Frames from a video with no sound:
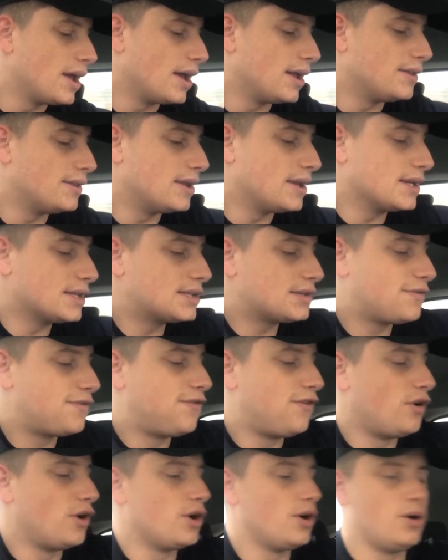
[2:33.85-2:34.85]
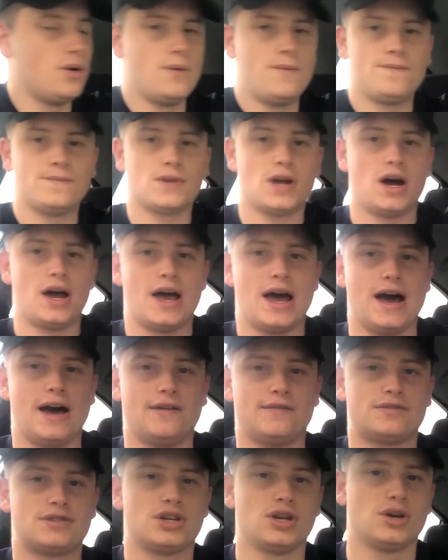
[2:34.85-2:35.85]
in this foil, I
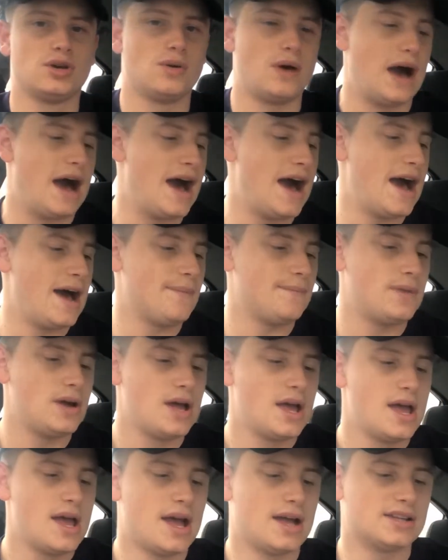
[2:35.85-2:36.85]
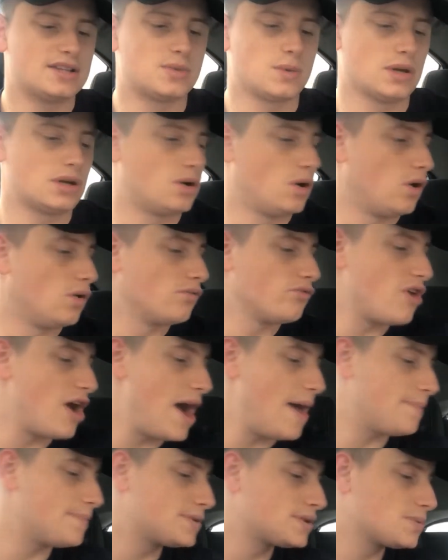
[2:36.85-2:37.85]
have 2 ham and sweet corn
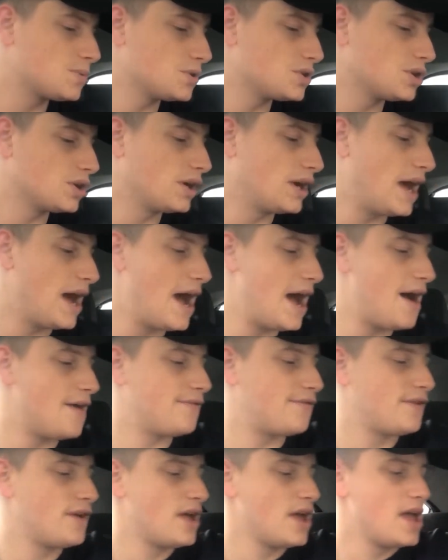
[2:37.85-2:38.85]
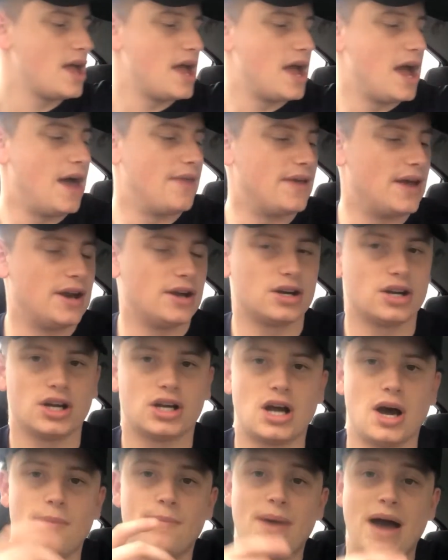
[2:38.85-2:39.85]
wraps, which I'm going to have, and then I'm going
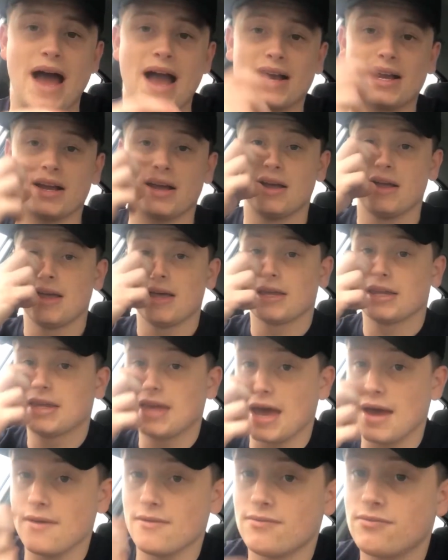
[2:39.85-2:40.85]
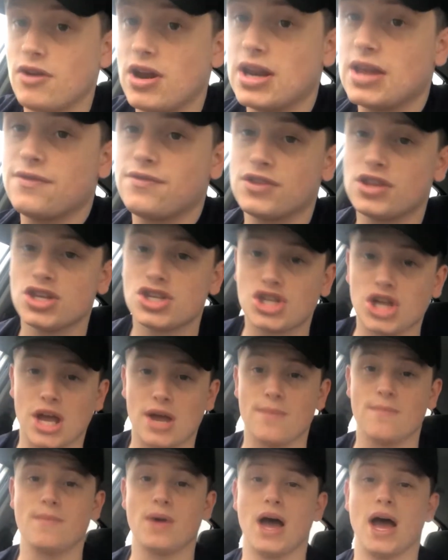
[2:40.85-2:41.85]
to come back, get ready for the
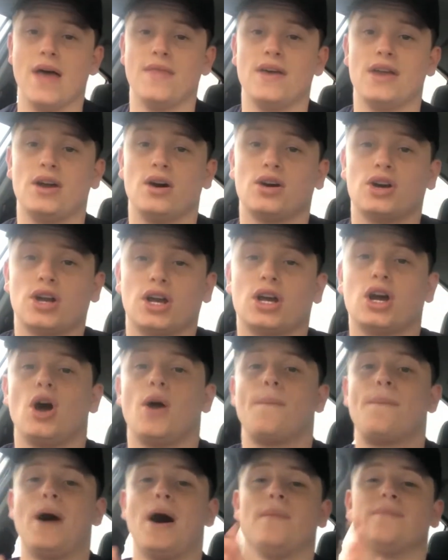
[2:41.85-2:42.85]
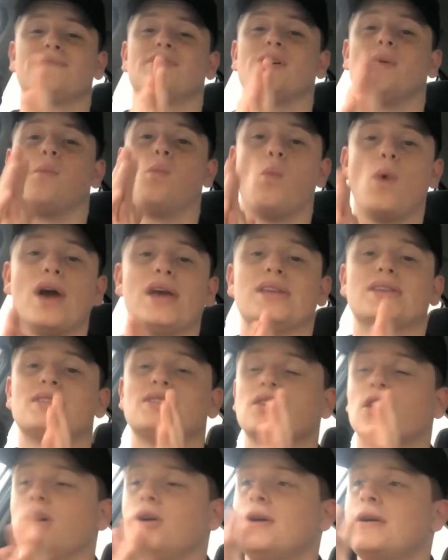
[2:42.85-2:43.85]
gym, and then I'm going to go pump some weights.
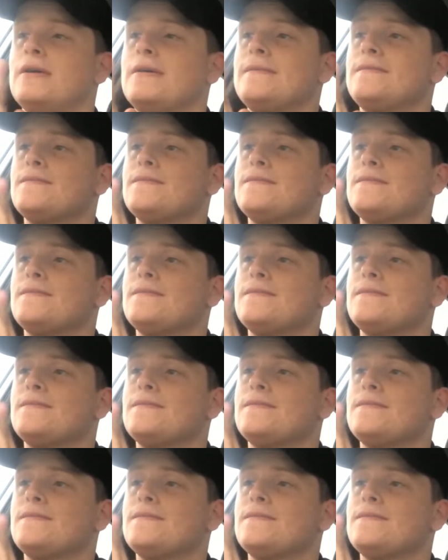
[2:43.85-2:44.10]
So